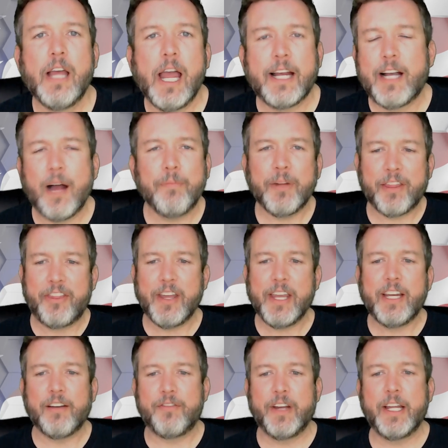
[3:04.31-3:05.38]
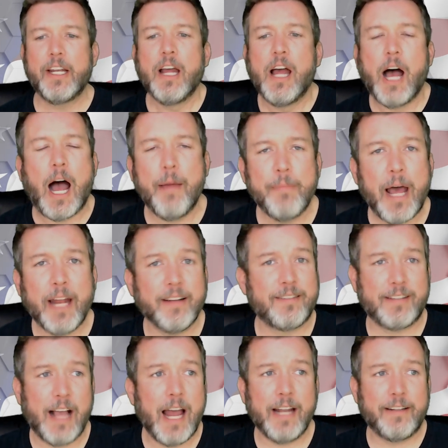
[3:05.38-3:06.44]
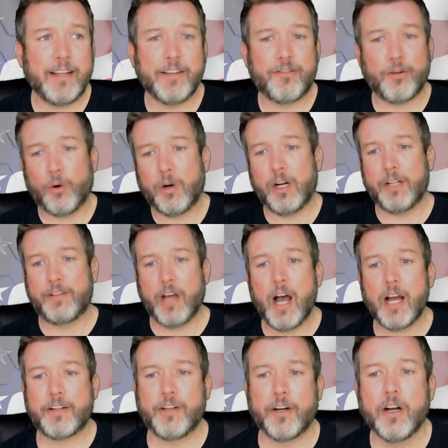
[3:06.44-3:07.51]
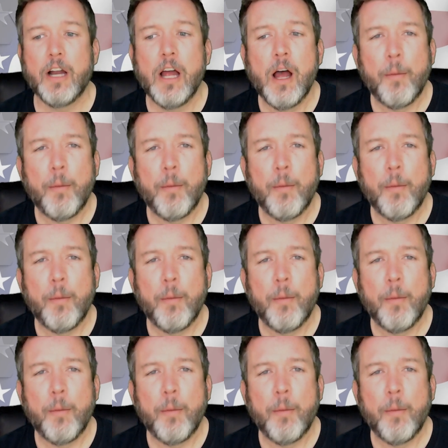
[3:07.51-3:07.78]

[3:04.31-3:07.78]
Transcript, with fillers: And come to think of it, I'm not a scientist or a doctor,